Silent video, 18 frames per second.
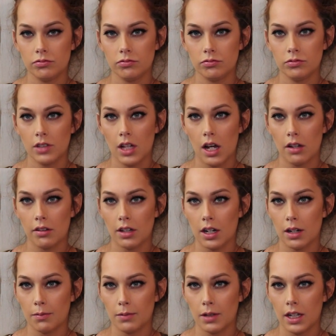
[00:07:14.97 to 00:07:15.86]
now
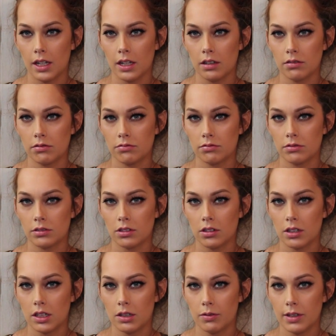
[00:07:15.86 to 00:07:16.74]
that I'm like
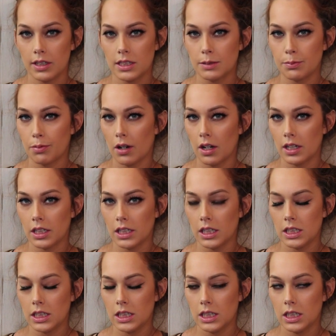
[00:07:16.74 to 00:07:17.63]
30 weeks
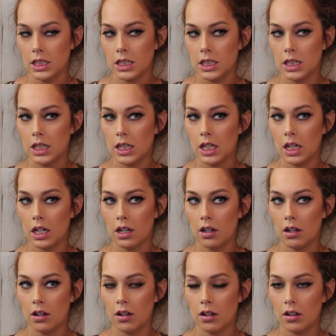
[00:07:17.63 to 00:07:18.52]
pregnant,
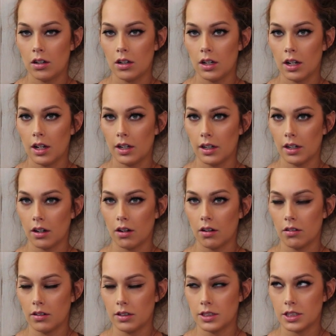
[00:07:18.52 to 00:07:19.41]
you
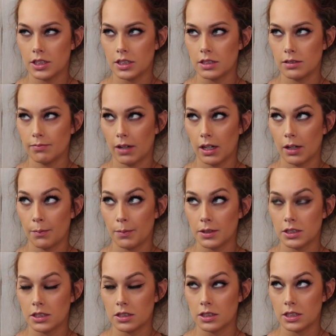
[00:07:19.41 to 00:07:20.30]
know, it's just my
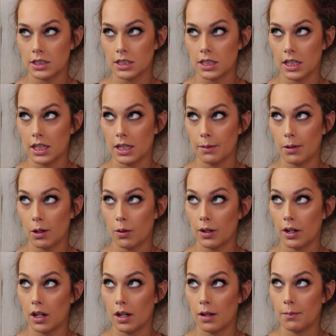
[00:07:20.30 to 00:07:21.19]
numbers are just going to keep
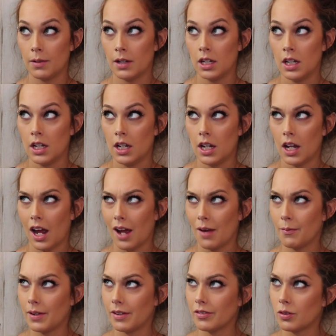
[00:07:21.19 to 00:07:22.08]
going up.
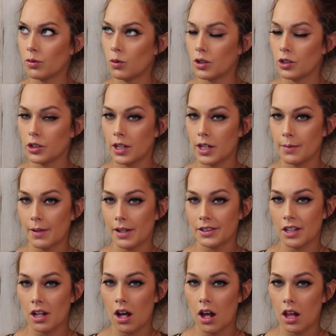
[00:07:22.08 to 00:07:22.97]
I'm even wondering
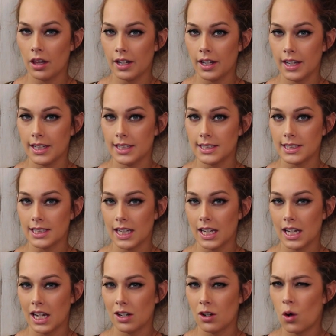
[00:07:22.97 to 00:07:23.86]
about the holidays.
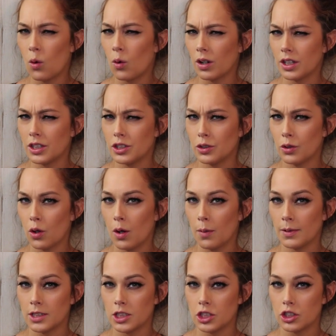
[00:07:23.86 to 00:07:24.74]
Like, I don't want to do a
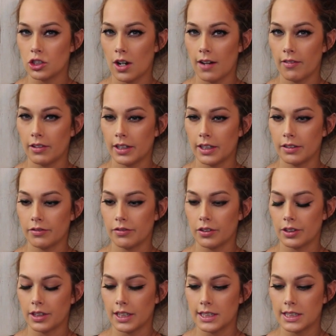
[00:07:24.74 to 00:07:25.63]
whole bunch of traveling
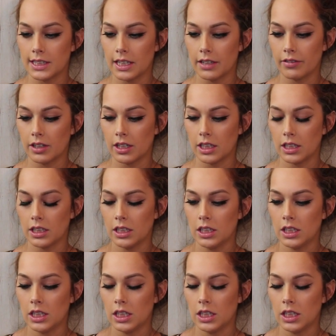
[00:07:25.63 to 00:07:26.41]
for Thanksgiving